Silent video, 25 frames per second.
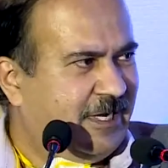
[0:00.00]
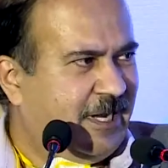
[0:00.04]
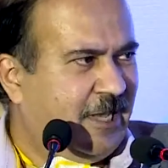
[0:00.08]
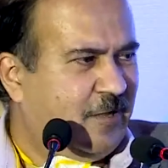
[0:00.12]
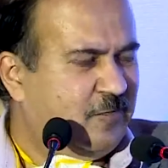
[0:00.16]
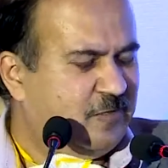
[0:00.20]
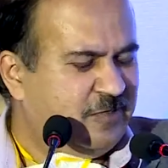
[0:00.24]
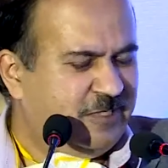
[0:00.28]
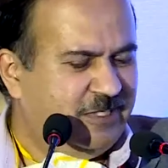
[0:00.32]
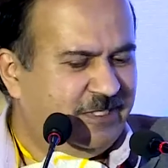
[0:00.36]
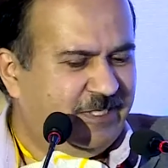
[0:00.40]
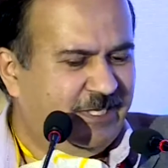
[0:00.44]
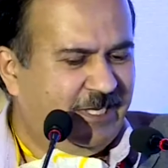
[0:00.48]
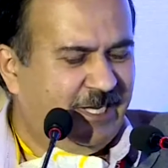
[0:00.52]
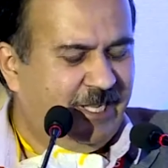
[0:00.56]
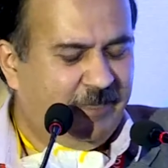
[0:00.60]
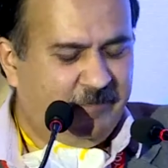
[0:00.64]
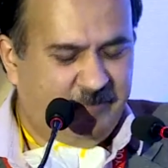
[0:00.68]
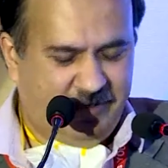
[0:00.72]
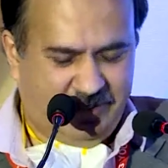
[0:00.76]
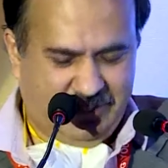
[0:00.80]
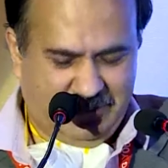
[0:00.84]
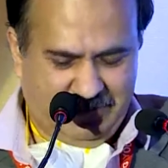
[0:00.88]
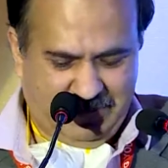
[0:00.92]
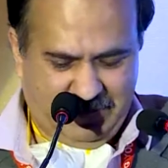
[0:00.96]
I was in the lab, they
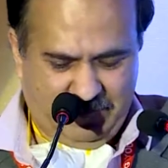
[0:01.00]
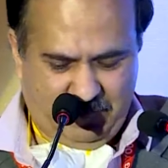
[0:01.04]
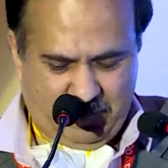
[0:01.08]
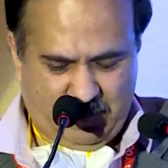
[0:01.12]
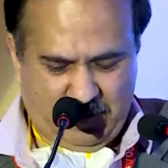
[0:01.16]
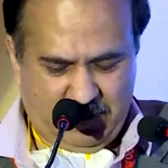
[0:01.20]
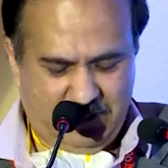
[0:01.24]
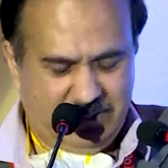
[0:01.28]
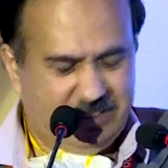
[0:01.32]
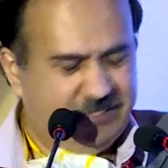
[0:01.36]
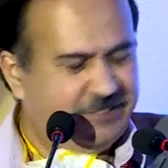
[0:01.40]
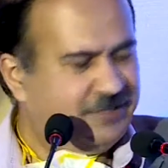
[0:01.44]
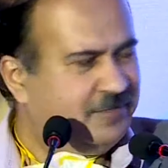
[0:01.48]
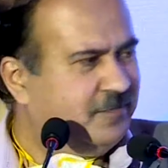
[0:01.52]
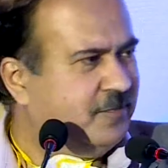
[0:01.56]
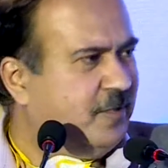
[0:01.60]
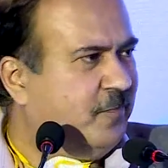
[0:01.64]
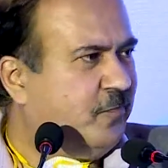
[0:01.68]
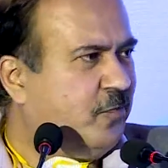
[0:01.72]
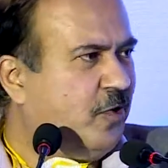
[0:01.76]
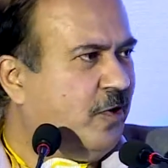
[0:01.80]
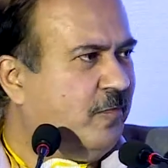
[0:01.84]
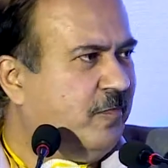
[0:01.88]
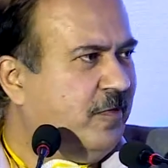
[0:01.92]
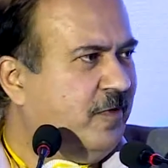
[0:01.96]
were telling me, what is the
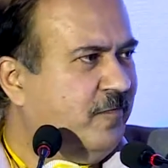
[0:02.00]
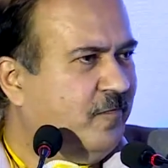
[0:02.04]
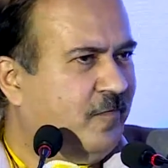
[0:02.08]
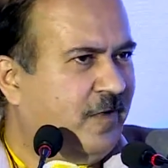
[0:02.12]
problem?